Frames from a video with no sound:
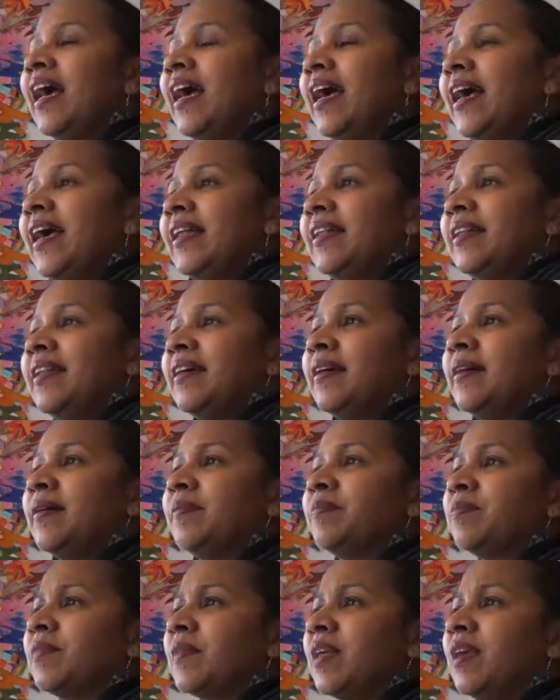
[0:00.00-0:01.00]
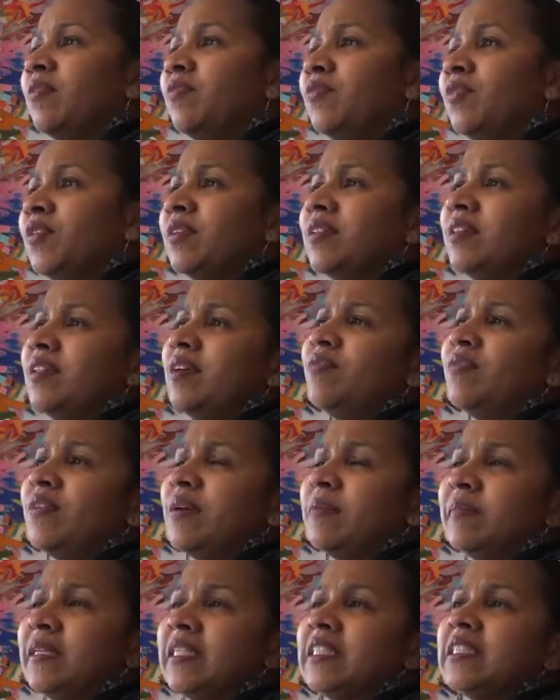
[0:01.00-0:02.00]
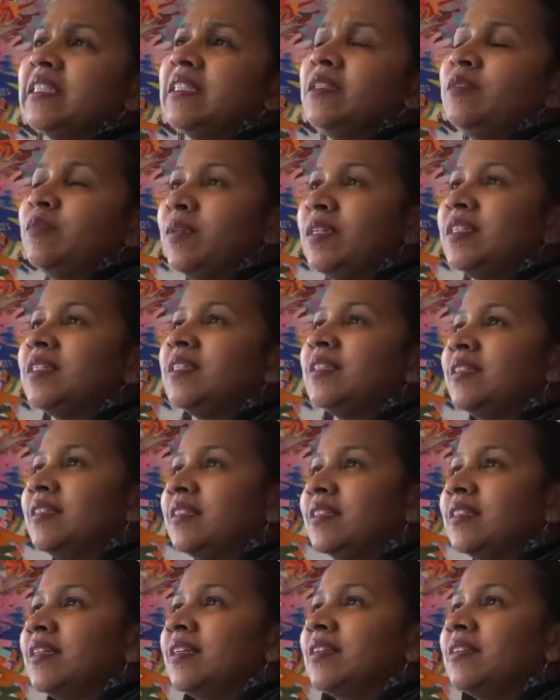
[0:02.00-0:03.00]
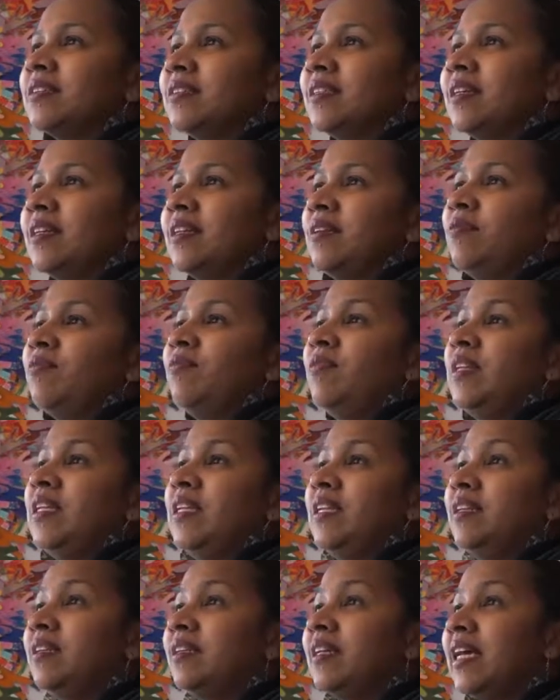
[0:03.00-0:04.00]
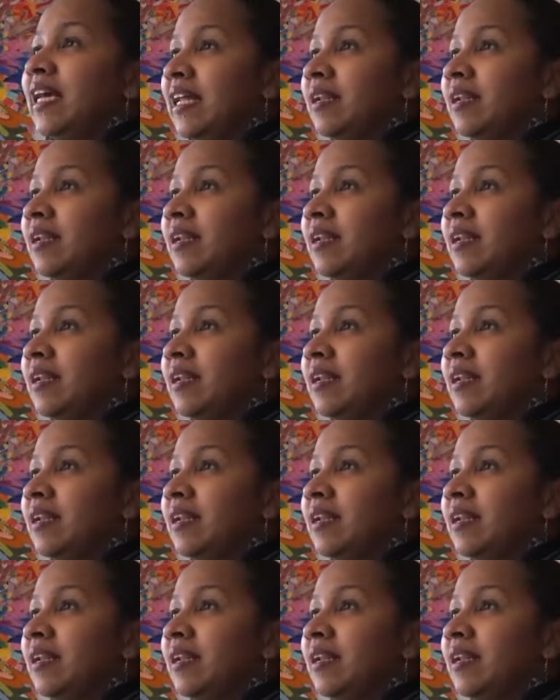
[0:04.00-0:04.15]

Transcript: And um, if not, their family situation is such that if we didn't